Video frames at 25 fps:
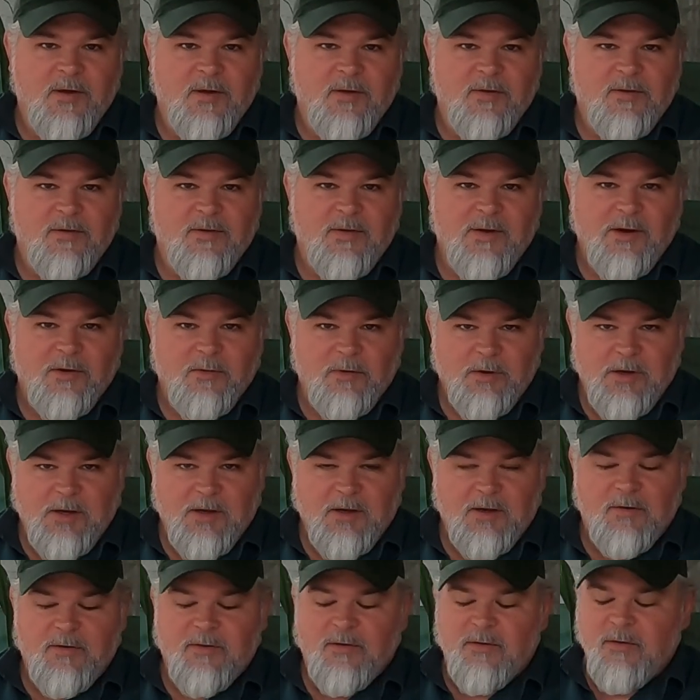
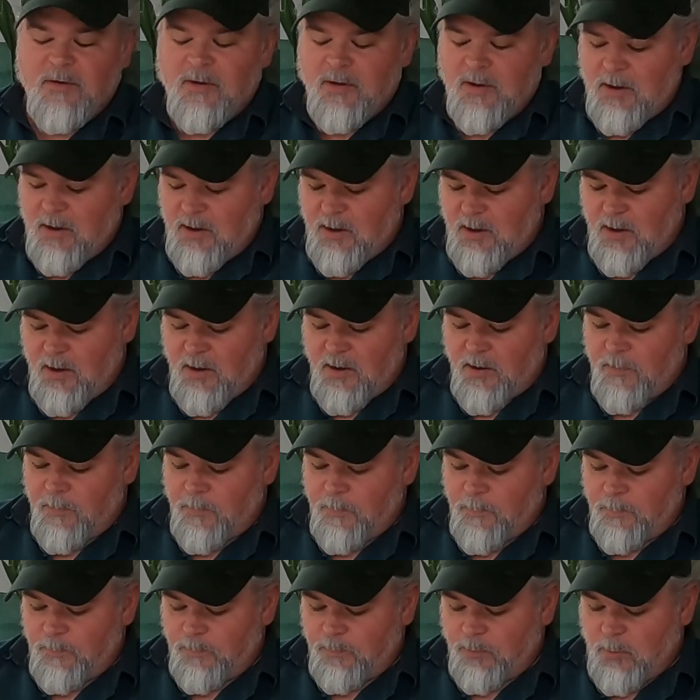series,
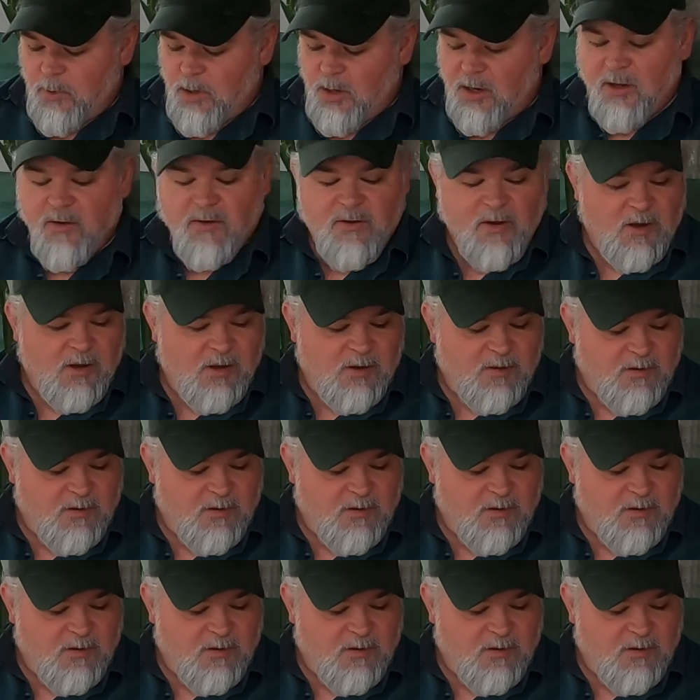and it's